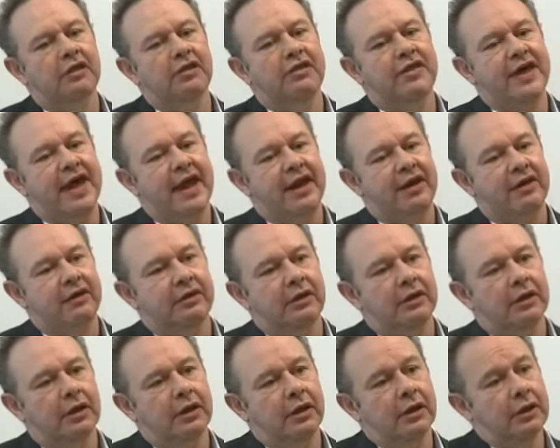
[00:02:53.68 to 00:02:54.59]
then
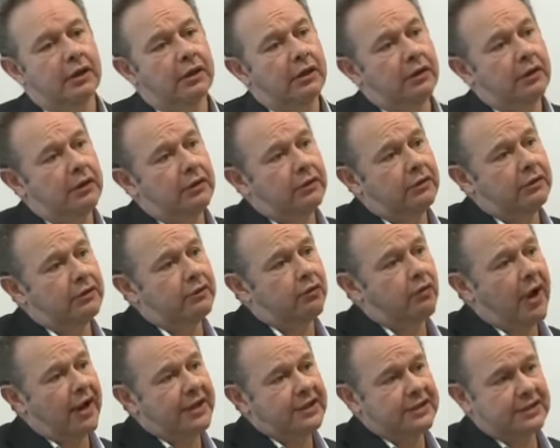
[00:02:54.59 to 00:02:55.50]
the
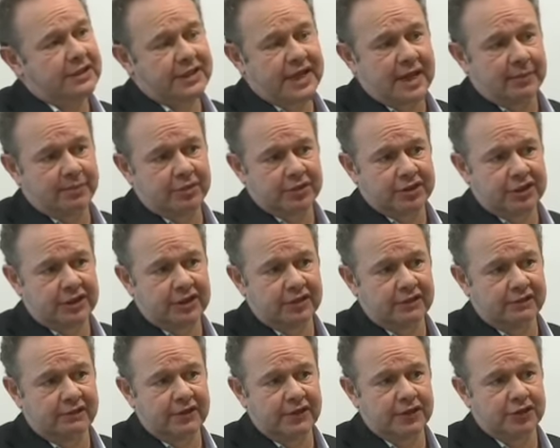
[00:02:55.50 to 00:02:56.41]
rights in that
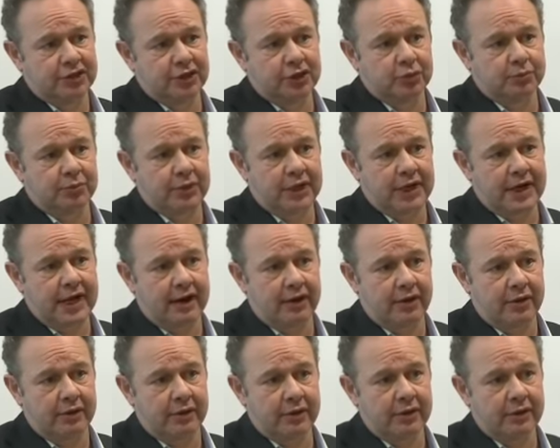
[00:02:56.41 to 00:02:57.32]
particular feature should be
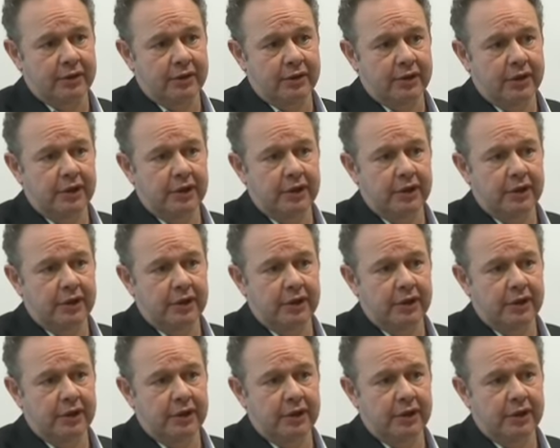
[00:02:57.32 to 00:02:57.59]
narrower.